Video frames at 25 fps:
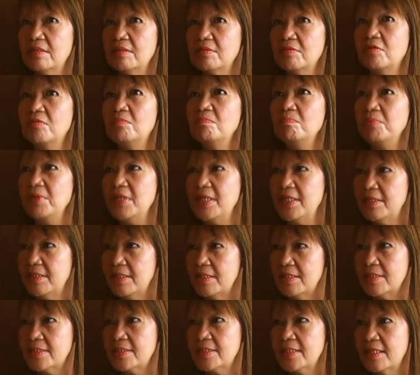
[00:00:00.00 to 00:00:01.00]
complete
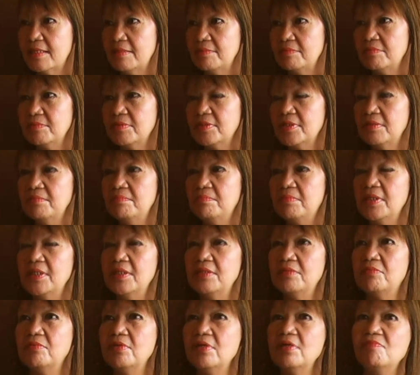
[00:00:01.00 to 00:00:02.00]
itself, okay, by
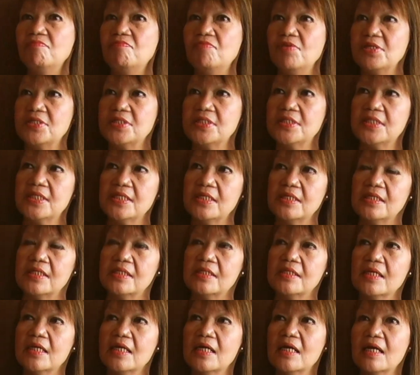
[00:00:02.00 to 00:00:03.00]
revisiting
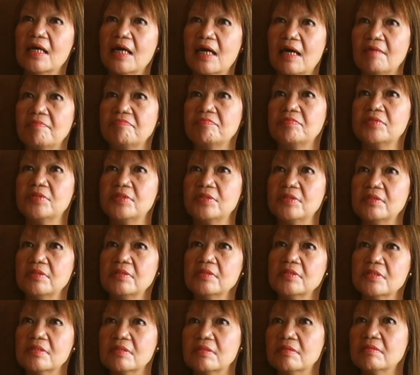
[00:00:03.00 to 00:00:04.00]
it after
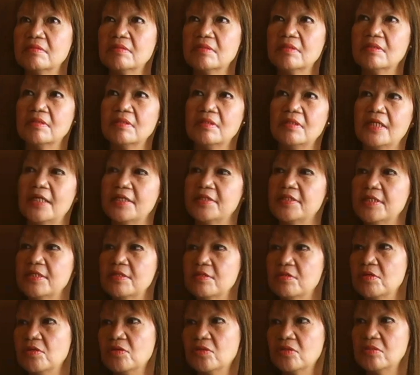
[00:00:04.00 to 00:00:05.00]

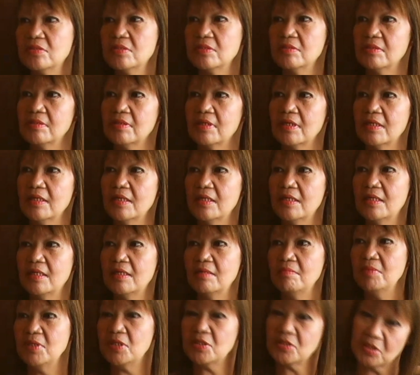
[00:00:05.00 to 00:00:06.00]
letting go, okay,
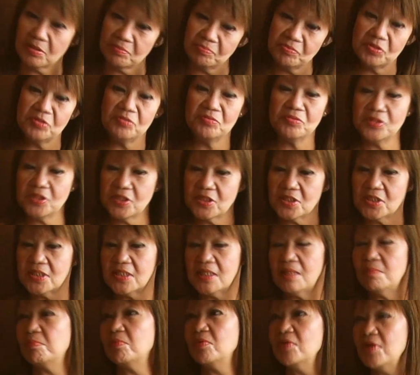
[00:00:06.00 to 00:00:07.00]
because if you just
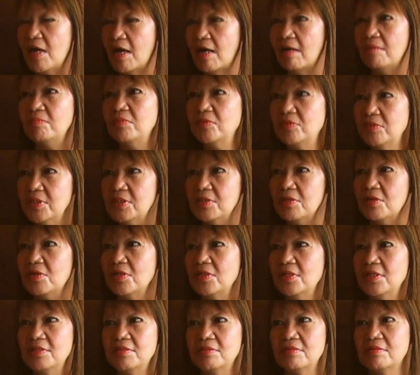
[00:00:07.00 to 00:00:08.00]
keep on hammering
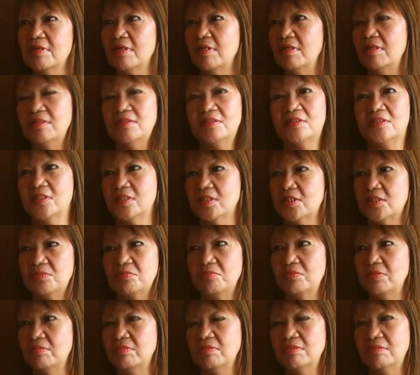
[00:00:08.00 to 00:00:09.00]
on it, okay, it just
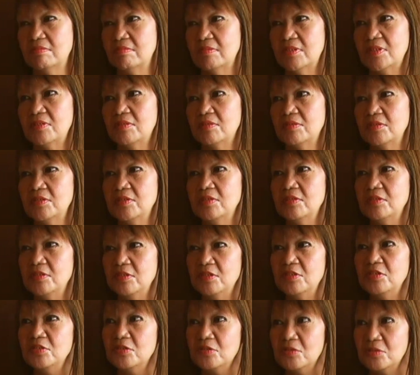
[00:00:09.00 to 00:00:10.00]
will, you know,
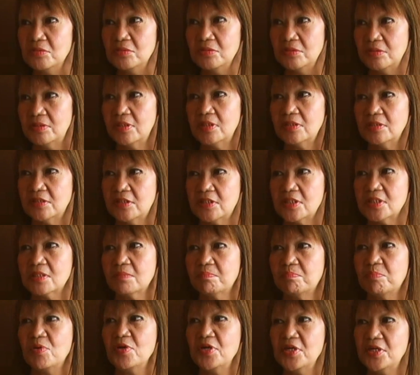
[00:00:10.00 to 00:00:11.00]
you know, there's a
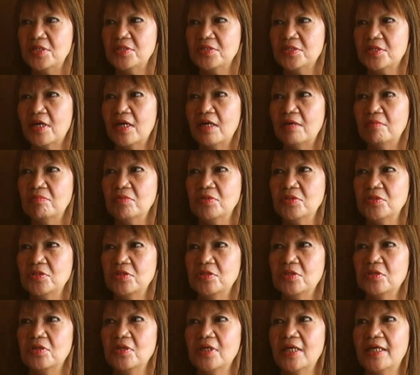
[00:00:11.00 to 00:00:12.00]
point in time when, you
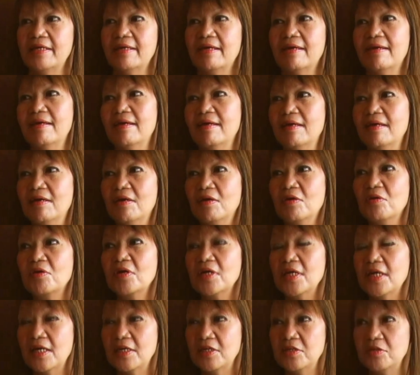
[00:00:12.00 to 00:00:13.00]
know, like,
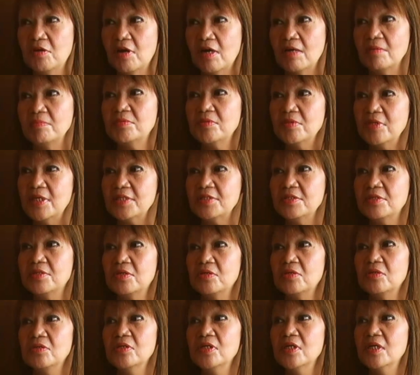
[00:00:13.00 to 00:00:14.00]
okay, you have to let
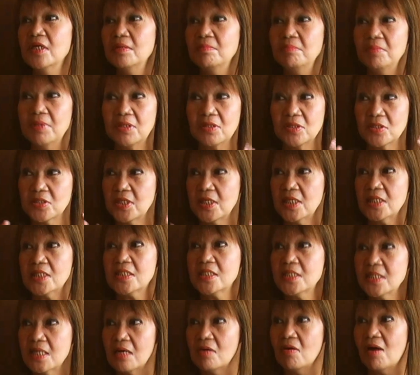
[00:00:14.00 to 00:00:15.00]
go because
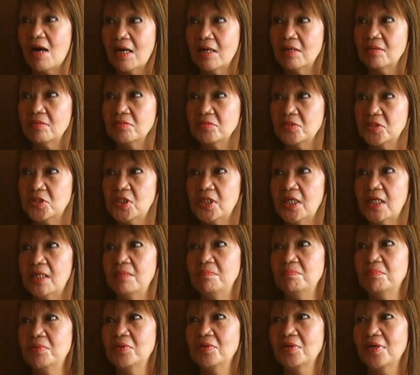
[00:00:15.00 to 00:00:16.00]
it's now out of
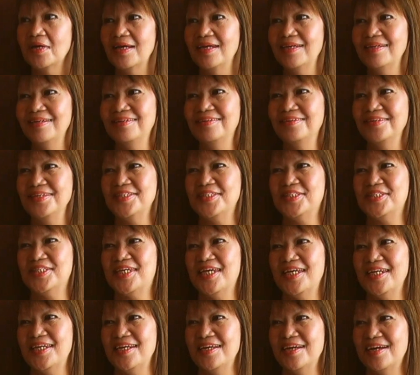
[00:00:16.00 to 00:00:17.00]
shape, okay, it's
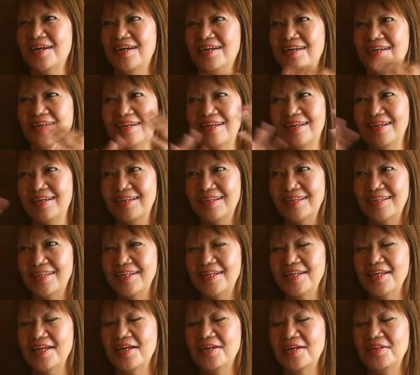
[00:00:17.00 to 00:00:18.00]
getting
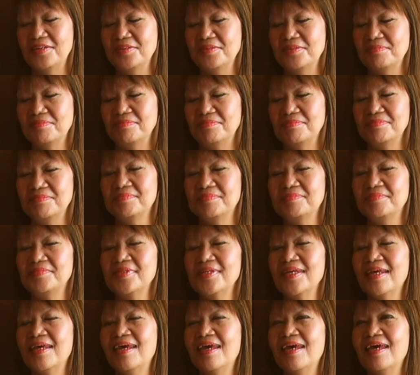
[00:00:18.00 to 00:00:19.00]
out of,
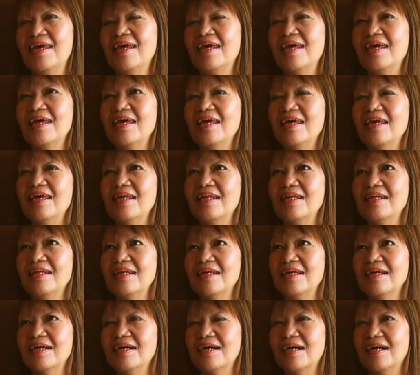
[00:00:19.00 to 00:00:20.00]
and
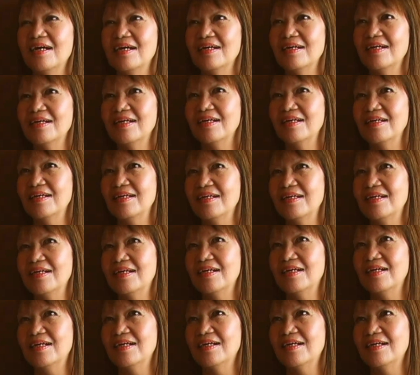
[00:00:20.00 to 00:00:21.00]

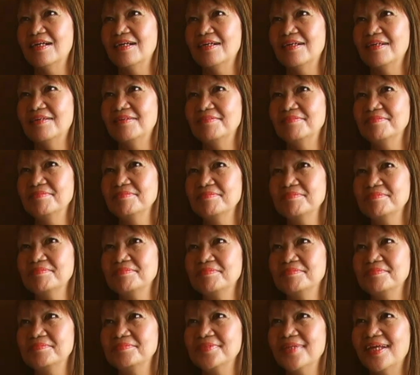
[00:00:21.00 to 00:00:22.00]

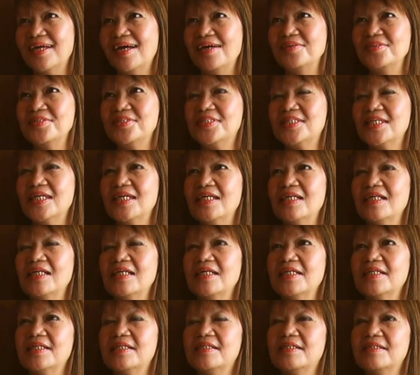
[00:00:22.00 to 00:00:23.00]
I'd say,
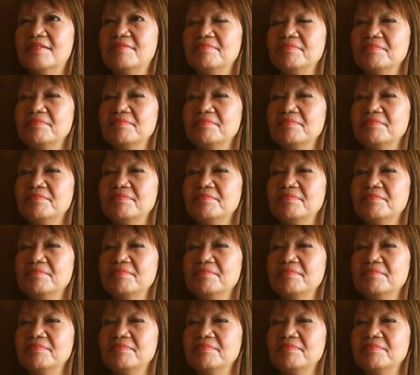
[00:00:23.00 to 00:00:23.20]
like,